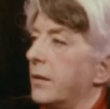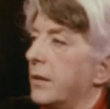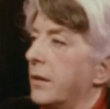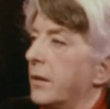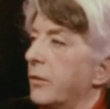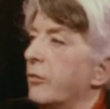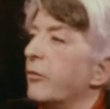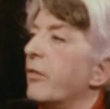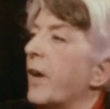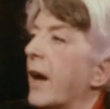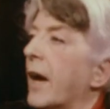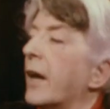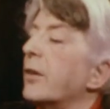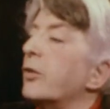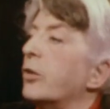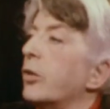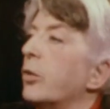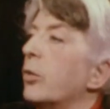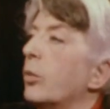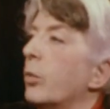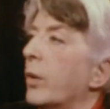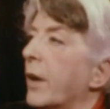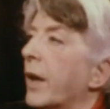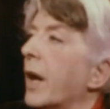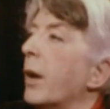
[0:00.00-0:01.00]
In fact,
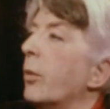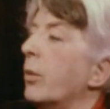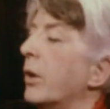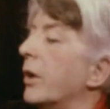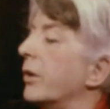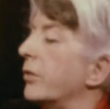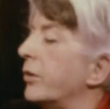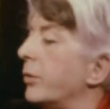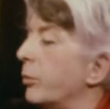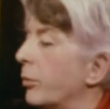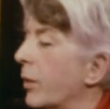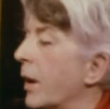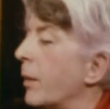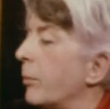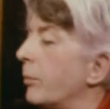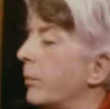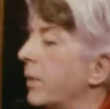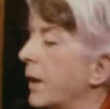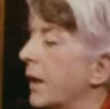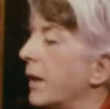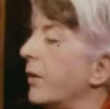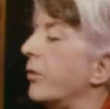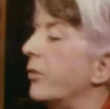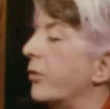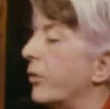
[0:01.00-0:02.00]
when I worked in one
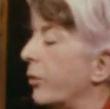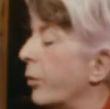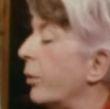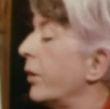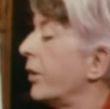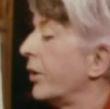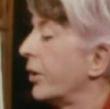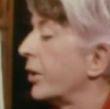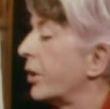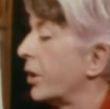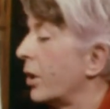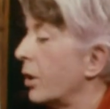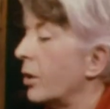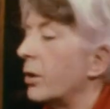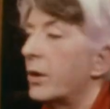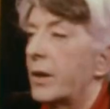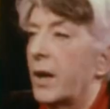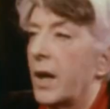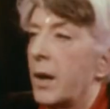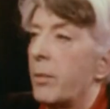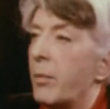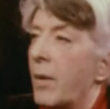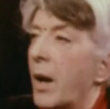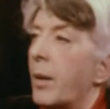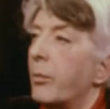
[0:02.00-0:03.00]
place, when the girl
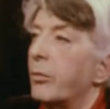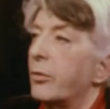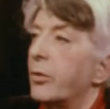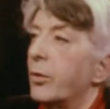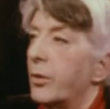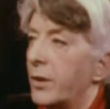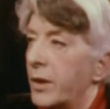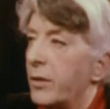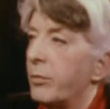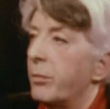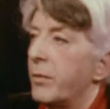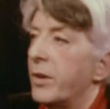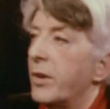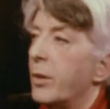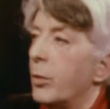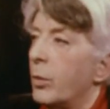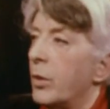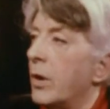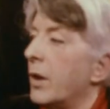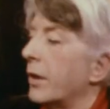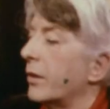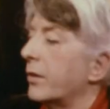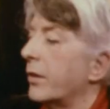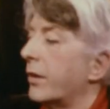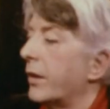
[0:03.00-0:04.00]
came up to give me the
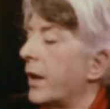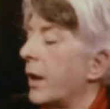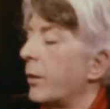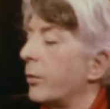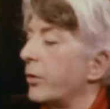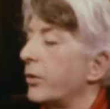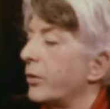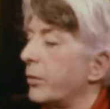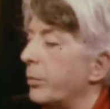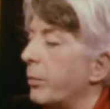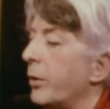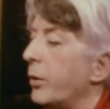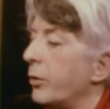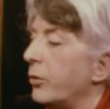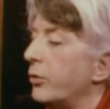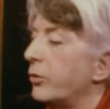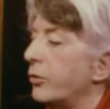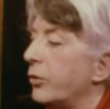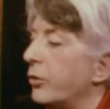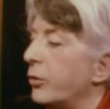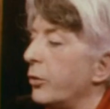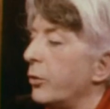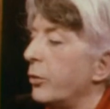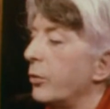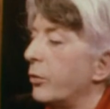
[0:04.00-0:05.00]
work that I was supposed
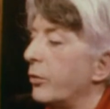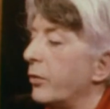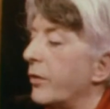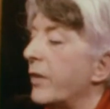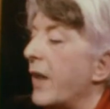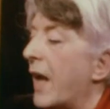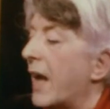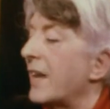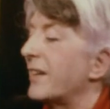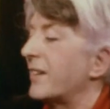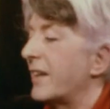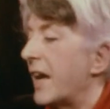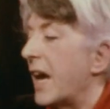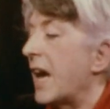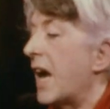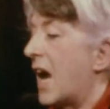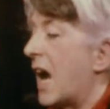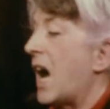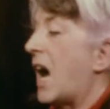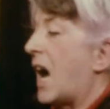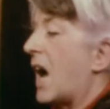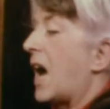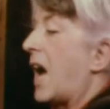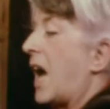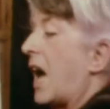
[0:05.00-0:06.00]
to do for that day,
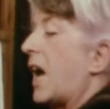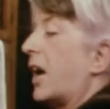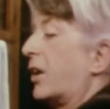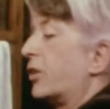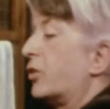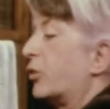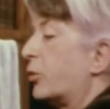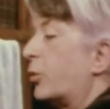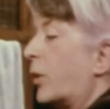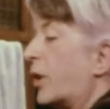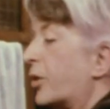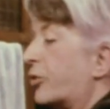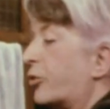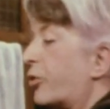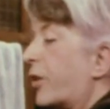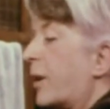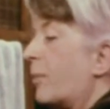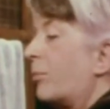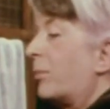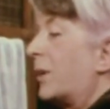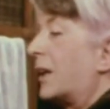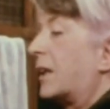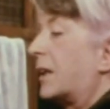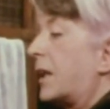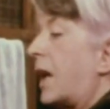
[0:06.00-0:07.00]
her hands were
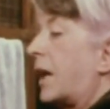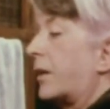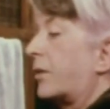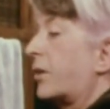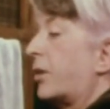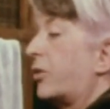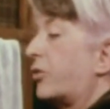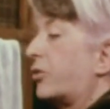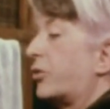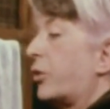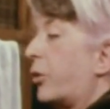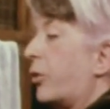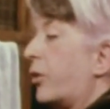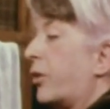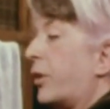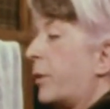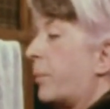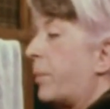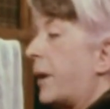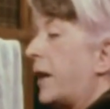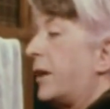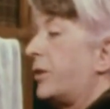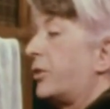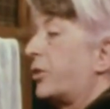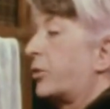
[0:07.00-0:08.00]
trembling like this so that the
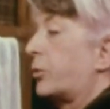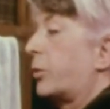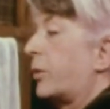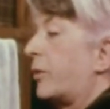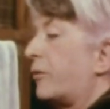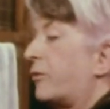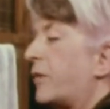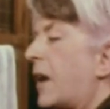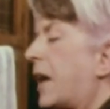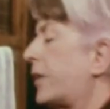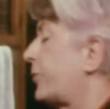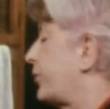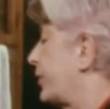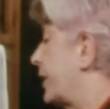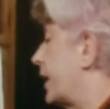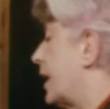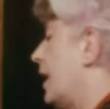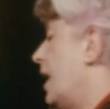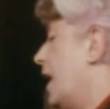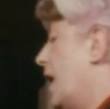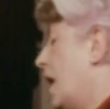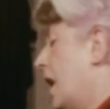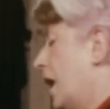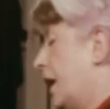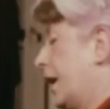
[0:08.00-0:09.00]
pages were fluttering,
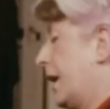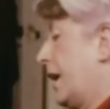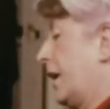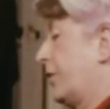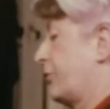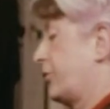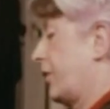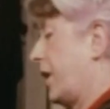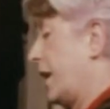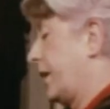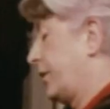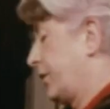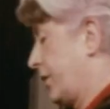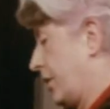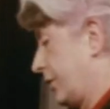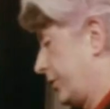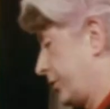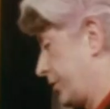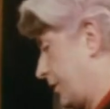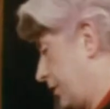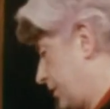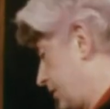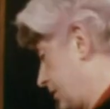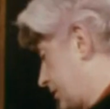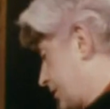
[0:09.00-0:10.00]
and I tried not
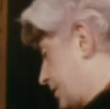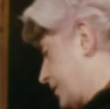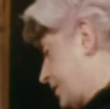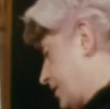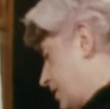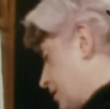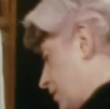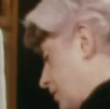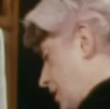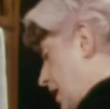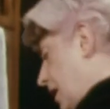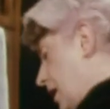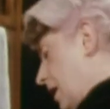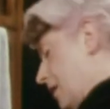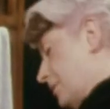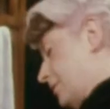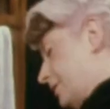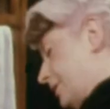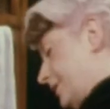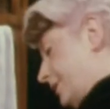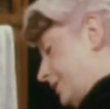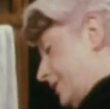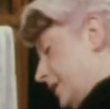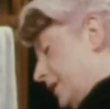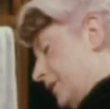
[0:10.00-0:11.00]
to look at her while I
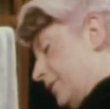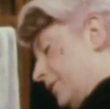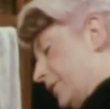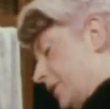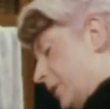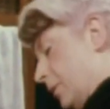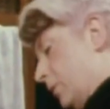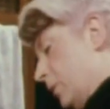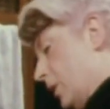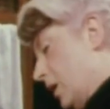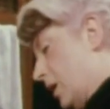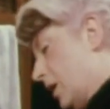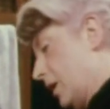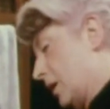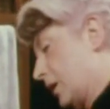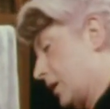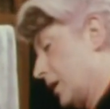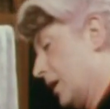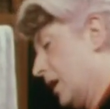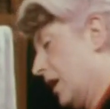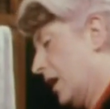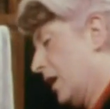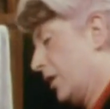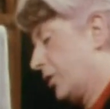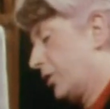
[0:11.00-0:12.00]
received the work,
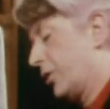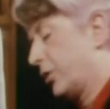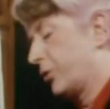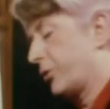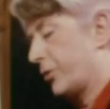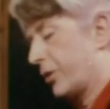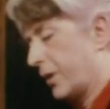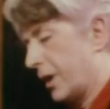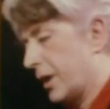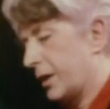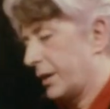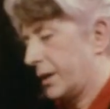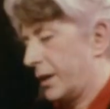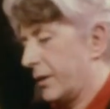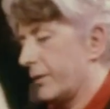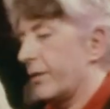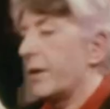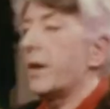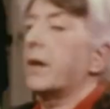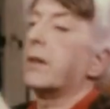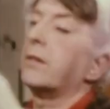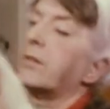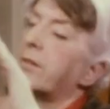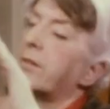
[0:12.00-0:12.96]
to try and give her